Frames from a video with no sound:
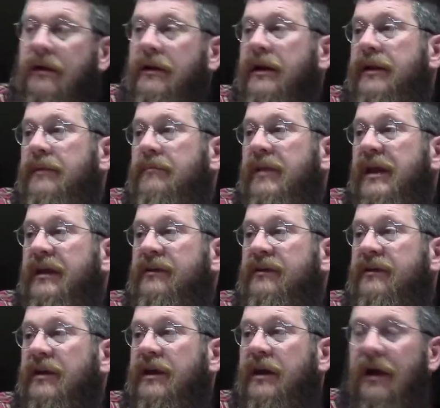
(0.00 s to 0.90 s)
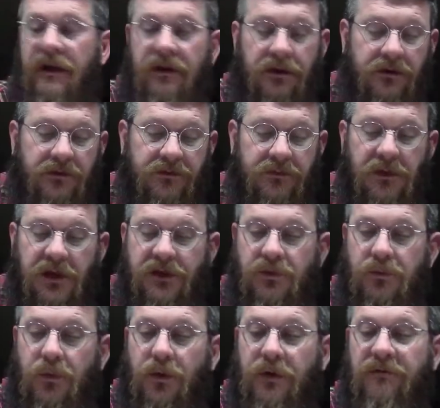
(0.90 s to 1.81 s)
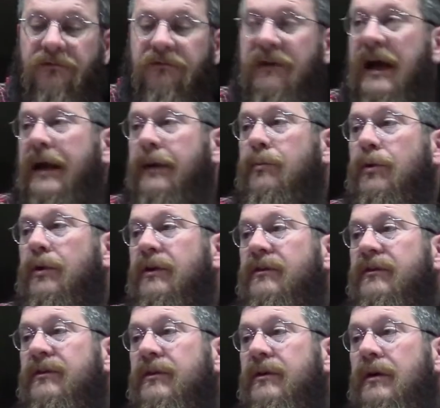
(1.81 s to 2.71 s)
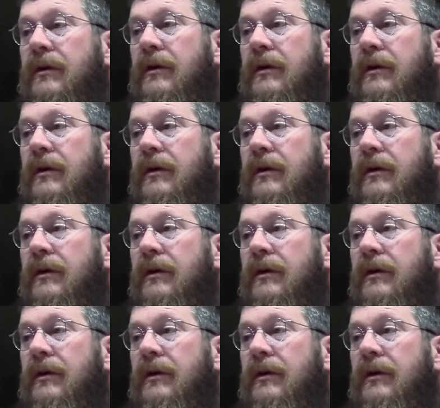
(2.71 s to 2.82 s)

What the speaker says: it makes the colors much more vibrant.